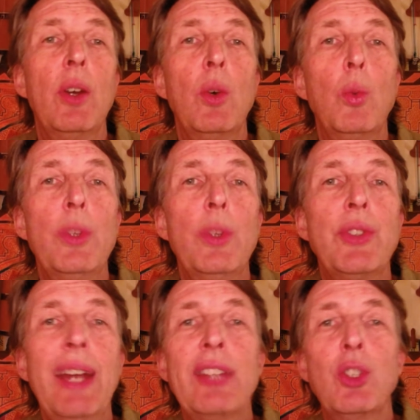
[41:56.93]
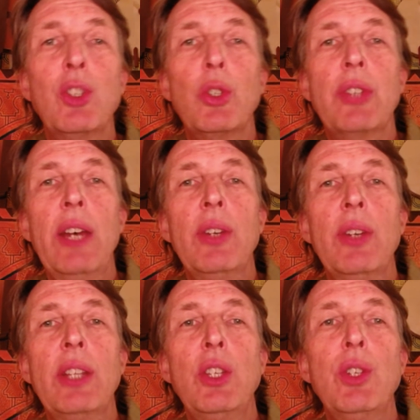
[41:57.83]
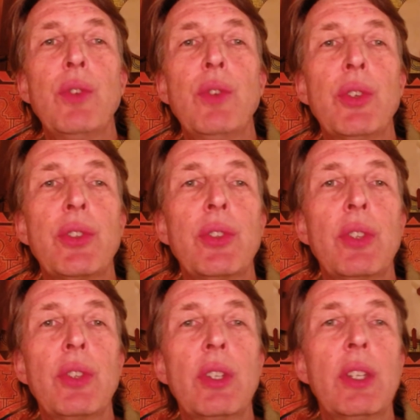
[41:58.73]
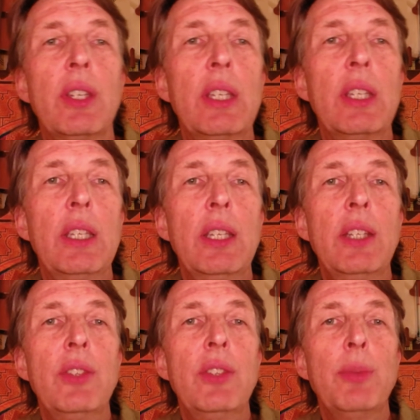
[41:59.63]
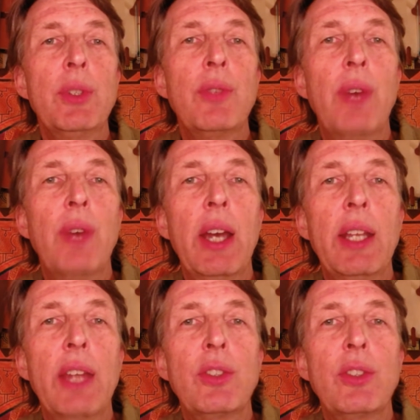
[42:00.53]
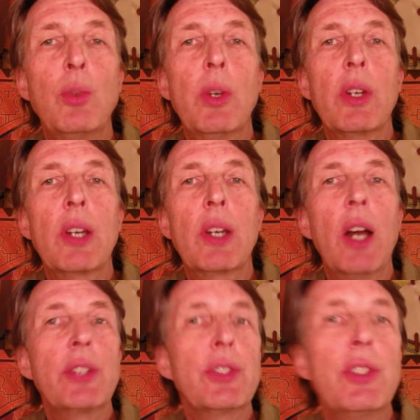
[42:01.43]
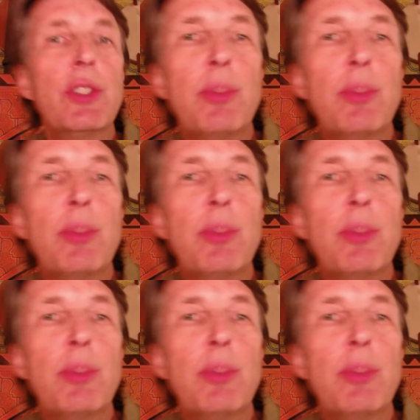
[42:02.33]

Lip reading: When science looks out at the universe, it is mystified as to where consciousness may